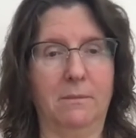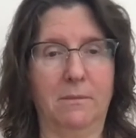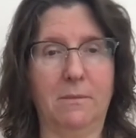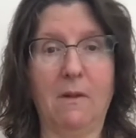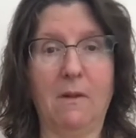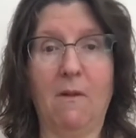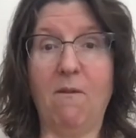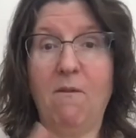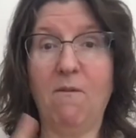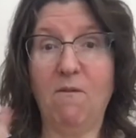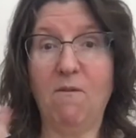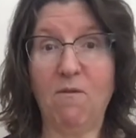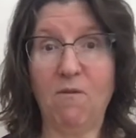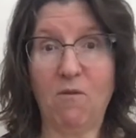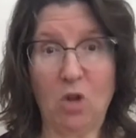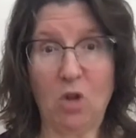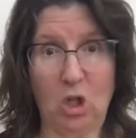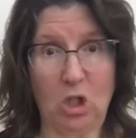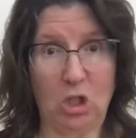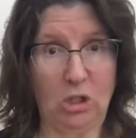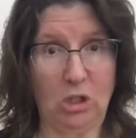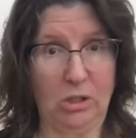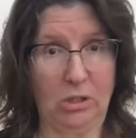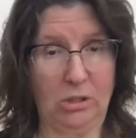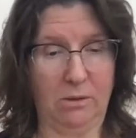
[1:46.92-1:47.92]
There are
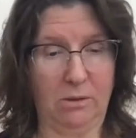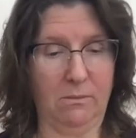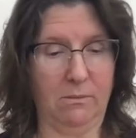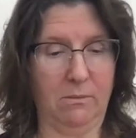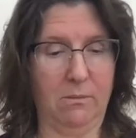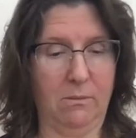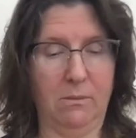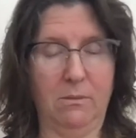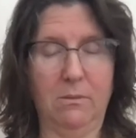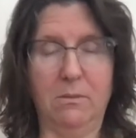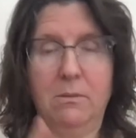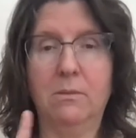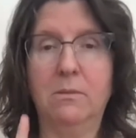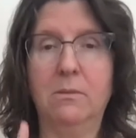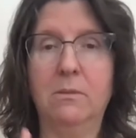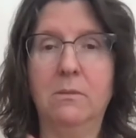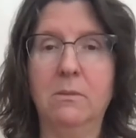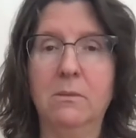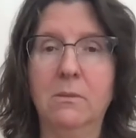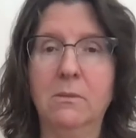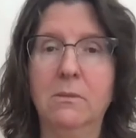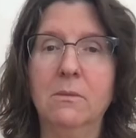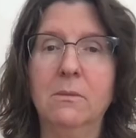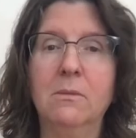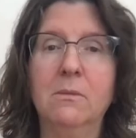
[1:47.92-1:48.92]
two primary
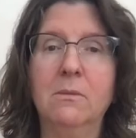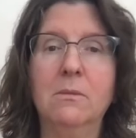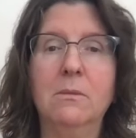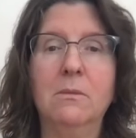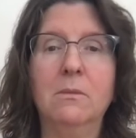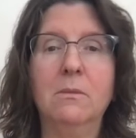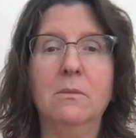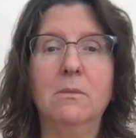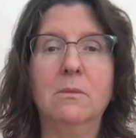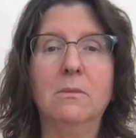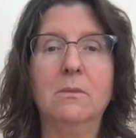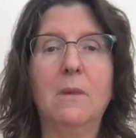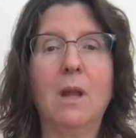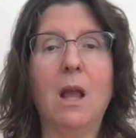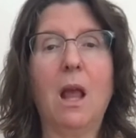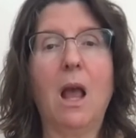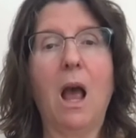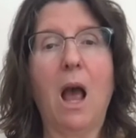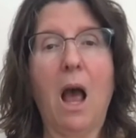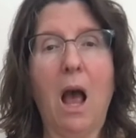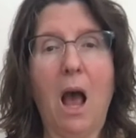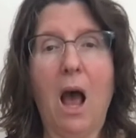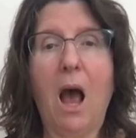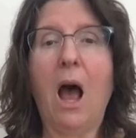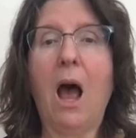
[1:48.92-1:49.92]
reasons the model
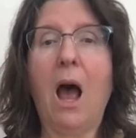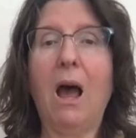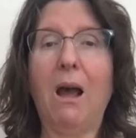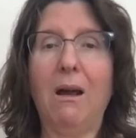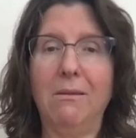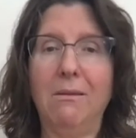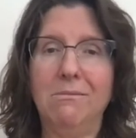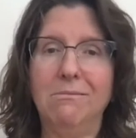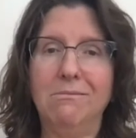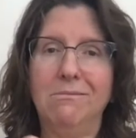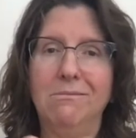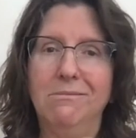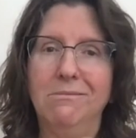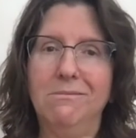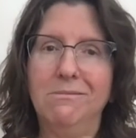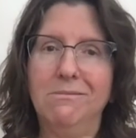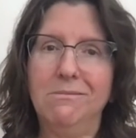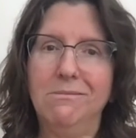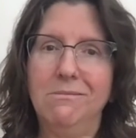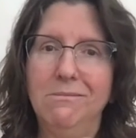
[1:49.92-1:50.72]
was not working.